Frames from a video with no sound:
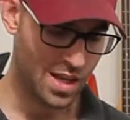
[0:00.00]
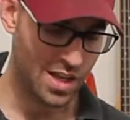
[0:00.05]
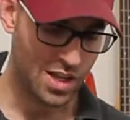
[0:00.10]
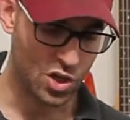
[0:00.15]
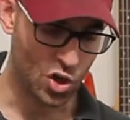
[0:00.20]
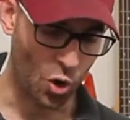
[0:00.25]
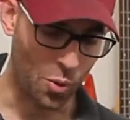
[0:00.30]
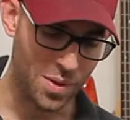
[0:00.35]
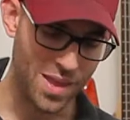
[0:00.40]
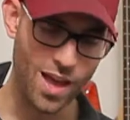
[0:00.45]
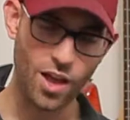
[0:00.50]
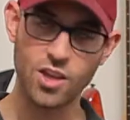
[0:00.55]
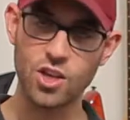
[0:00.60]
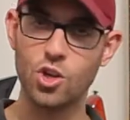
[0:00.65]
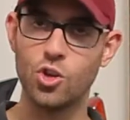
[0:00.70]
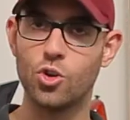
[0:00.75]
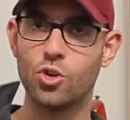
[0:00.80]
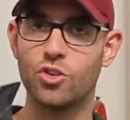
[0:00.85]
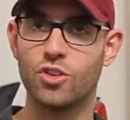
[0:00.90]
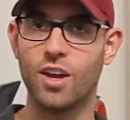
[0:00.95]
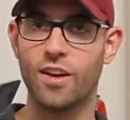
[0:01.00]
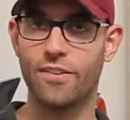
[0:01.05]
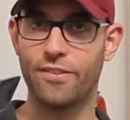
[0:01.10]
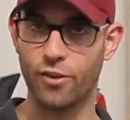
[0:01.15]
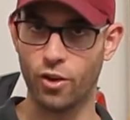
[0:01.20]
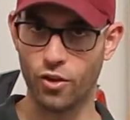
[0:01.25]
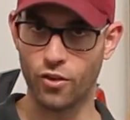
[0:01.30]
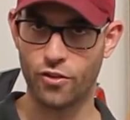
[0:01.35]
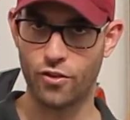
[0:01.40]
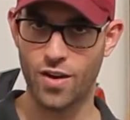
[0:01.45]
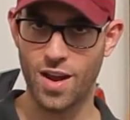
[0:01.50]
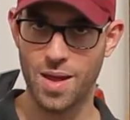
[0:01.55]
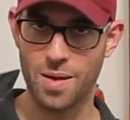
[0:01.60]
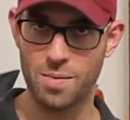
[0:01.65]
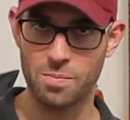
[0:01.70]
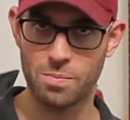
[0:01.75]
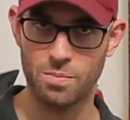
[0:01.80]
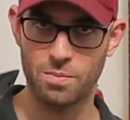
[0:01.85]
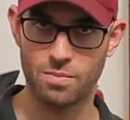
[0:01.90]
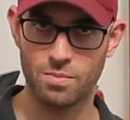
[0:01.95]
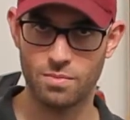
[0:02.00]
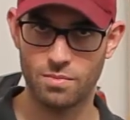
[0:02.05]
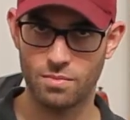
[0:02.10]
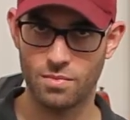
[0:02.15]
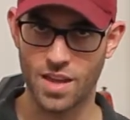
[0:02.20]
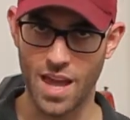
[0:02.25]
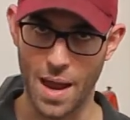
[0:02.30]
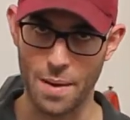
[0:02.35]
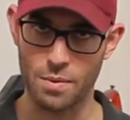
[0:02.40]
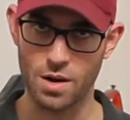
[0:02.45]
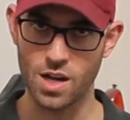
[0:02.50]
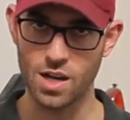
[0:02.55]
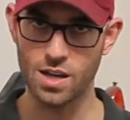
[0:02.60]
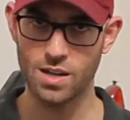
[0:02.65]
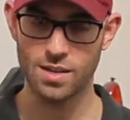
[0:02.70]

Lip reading: Normally I'll use a full frame camera,